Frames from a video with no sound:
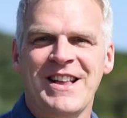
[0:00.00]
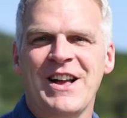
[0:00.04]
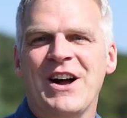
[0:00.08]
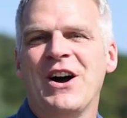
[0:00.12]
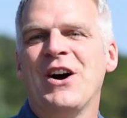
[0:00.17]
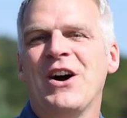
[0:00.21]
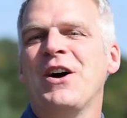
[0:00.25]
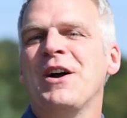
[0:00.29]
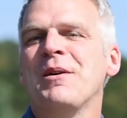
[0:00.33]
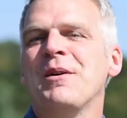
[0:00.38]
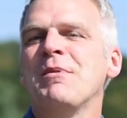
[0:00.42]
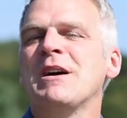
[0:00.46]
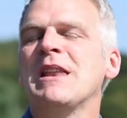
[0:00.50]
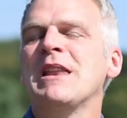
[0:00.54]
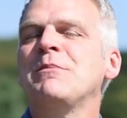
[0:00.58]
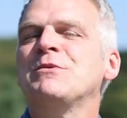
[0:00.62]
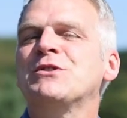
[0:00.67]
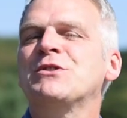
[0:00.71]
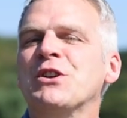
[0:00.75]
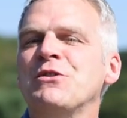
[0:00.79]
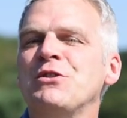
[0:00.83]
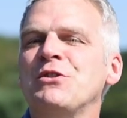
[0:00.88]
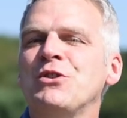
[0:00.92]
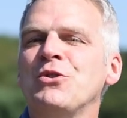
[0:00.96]
Hi, my name
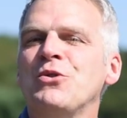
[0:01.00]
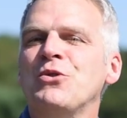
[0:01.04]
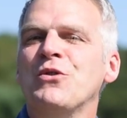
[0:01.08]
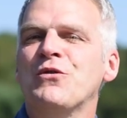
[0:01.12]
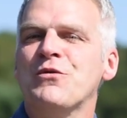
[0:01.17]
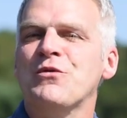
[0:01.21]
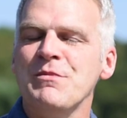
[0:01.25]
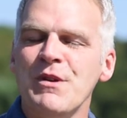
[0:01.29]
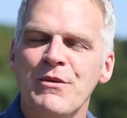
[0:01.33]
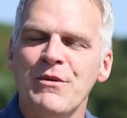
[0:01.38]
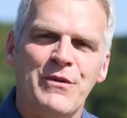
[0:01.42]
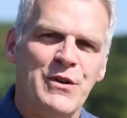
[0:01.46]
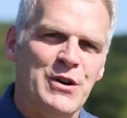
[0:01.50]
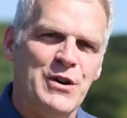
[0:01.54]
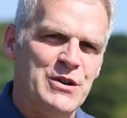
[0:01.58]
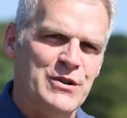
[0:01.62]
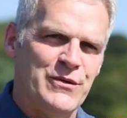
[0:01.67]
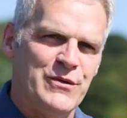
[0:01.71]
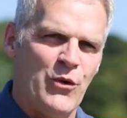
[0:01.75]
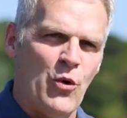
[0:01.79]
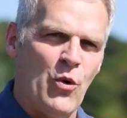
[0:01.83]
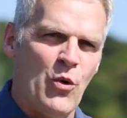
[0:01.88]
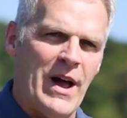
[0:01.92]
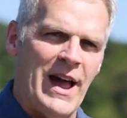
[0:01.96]
is Tony Dorr from Your
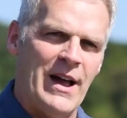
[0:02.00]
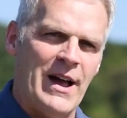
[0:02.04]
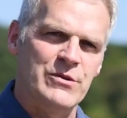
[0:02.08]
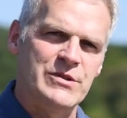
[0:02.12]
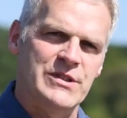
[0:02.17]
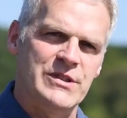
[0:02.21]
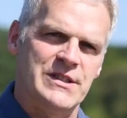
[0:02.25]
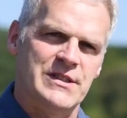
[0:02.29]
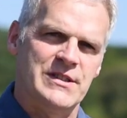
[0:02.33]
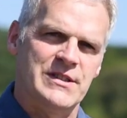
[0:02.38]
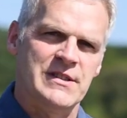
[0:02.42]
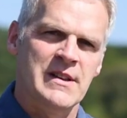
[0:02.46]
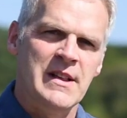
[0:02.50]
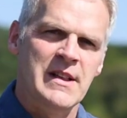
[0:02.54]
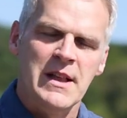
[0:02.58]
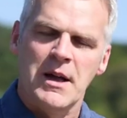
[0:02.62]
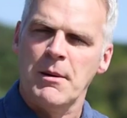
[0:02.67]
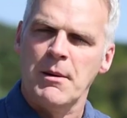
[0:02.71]
First Four Houses,